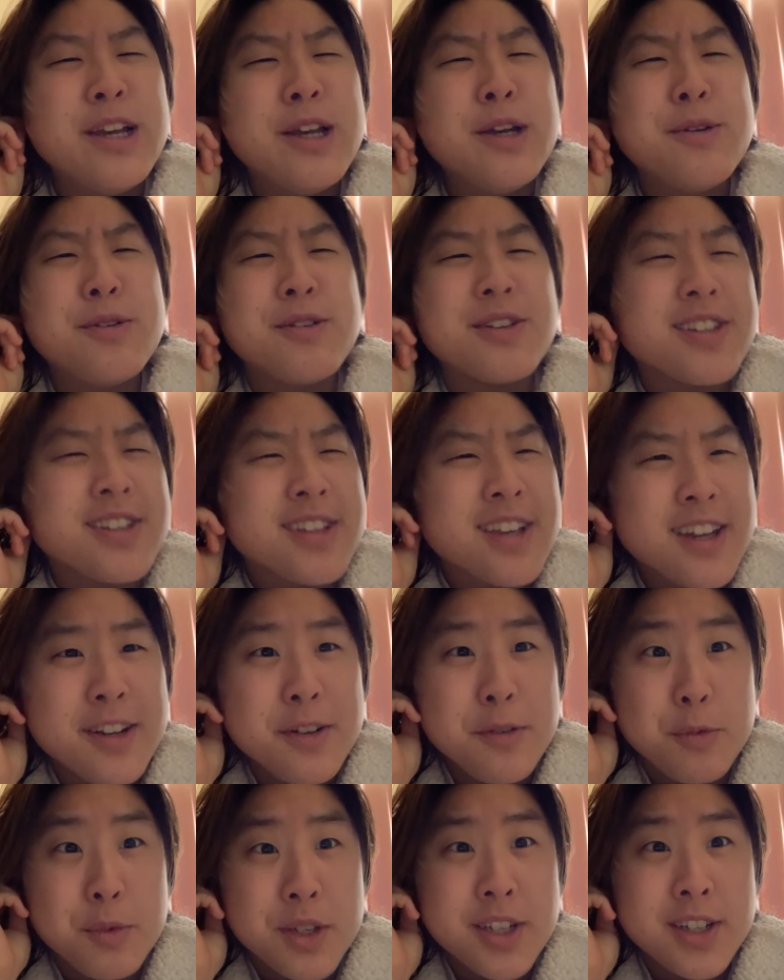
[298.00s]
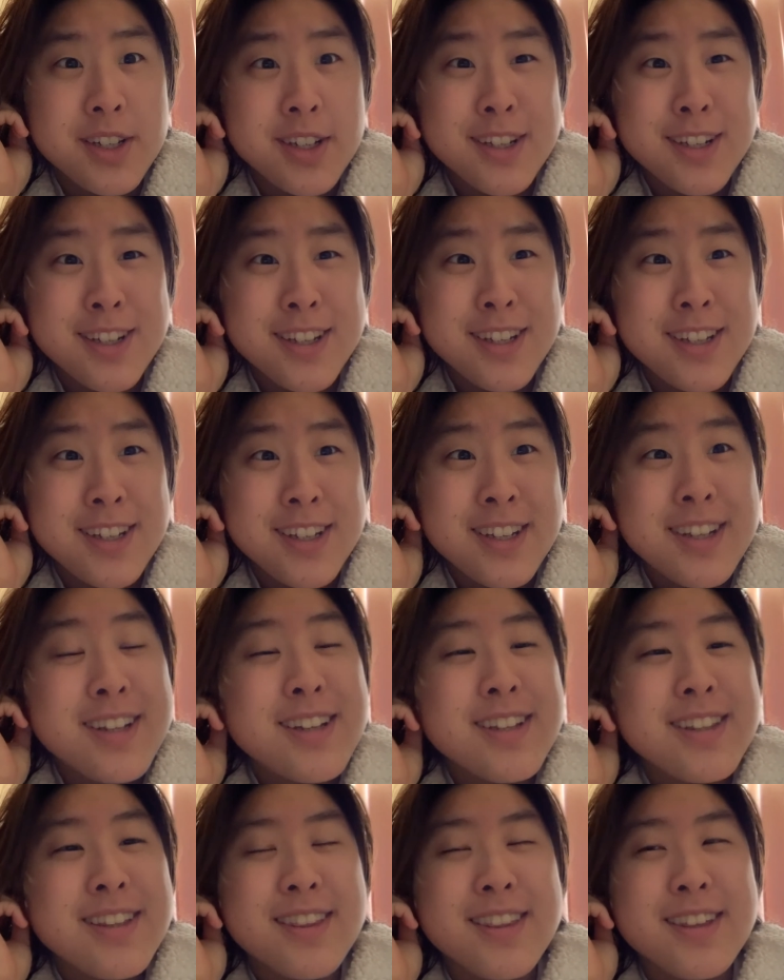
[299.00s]
Which is kind of weird,
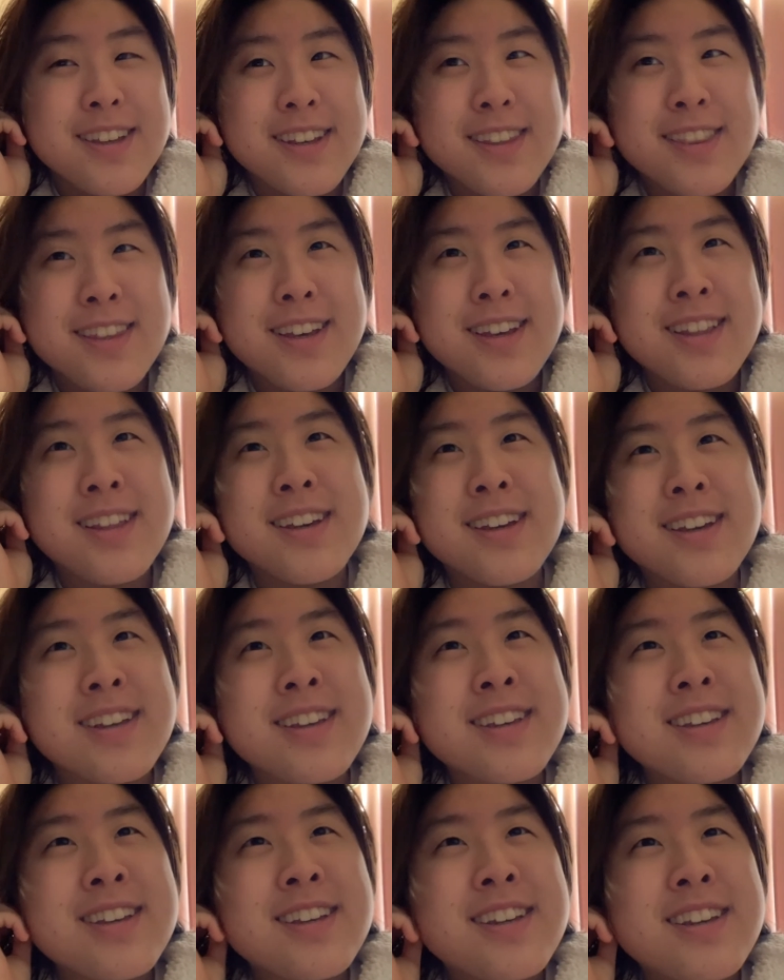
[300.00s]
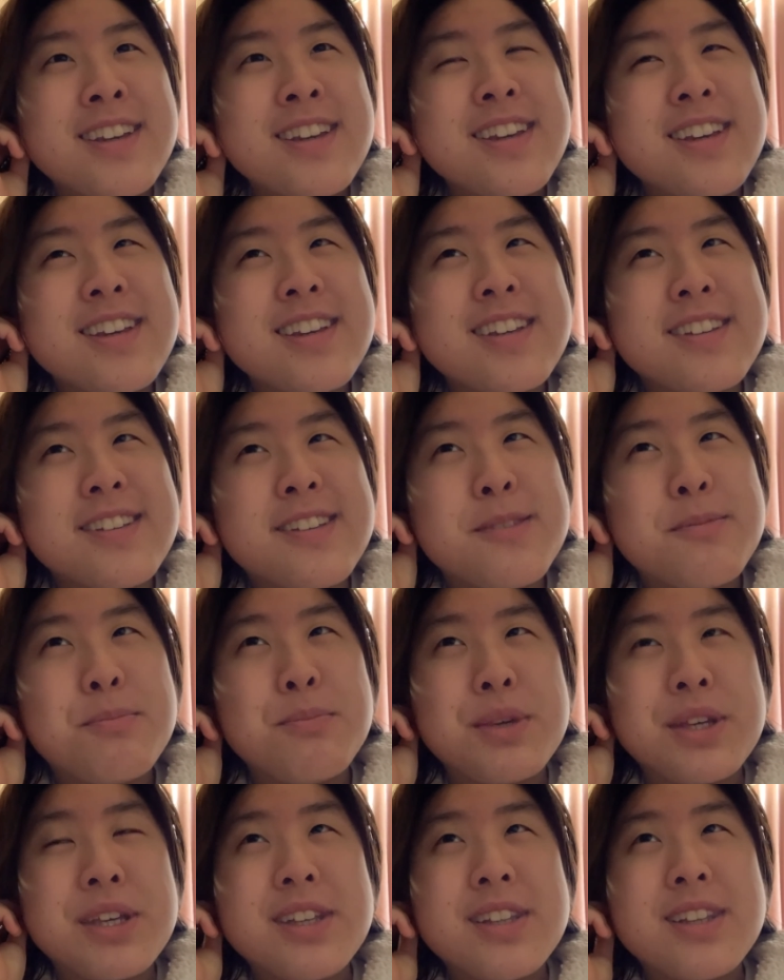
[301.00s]
to think that, like, it's
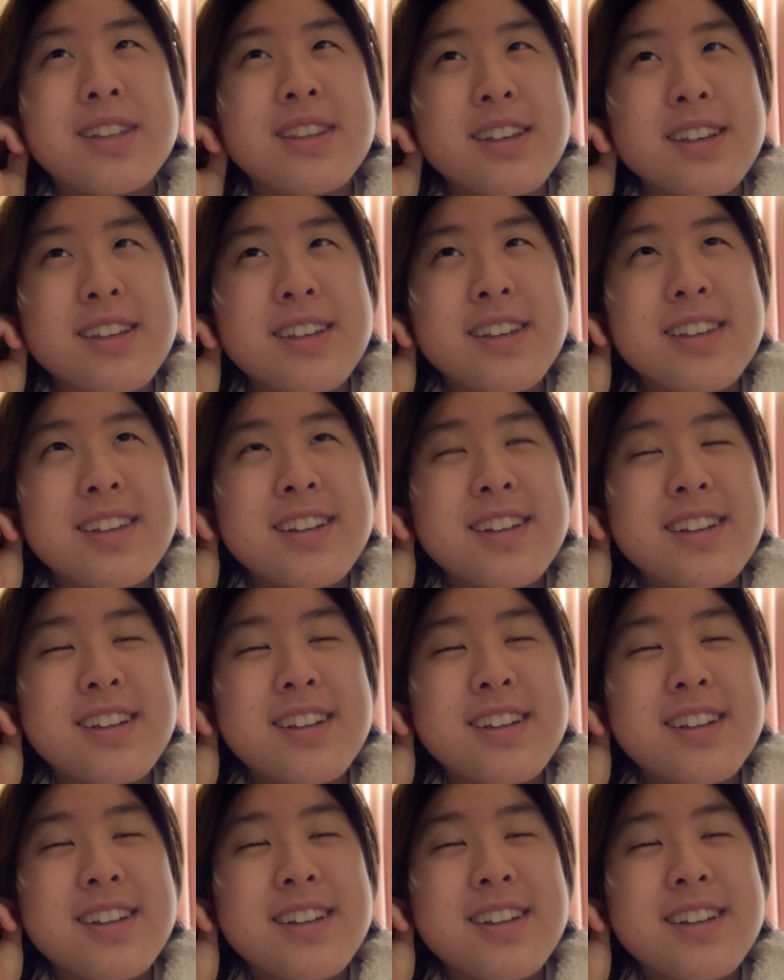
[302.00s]
been, like,